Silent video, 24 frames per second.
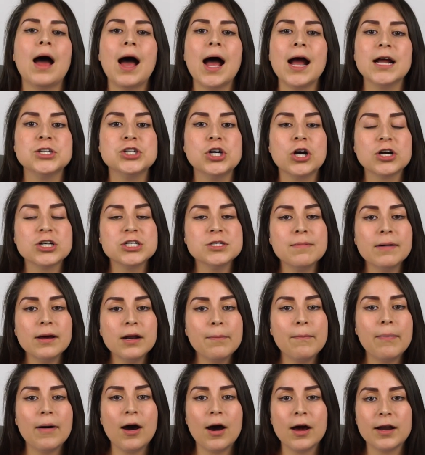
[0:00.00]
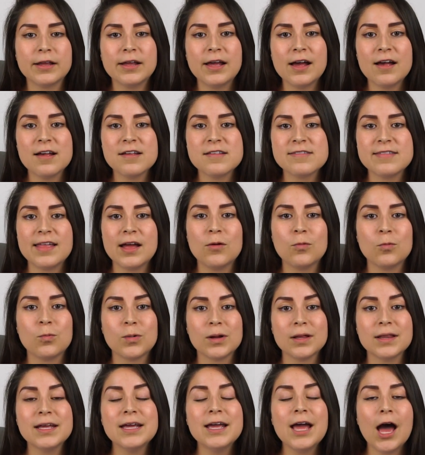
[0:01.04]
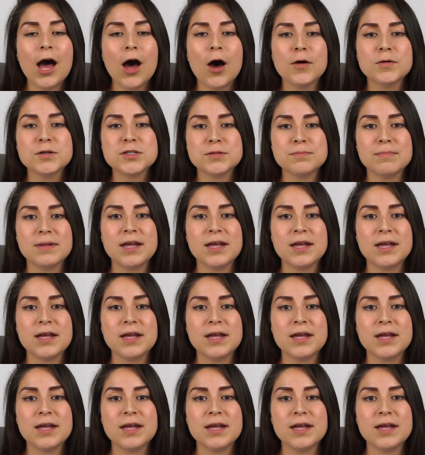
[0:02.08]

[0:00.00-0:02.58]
I talked about a podcast that really helped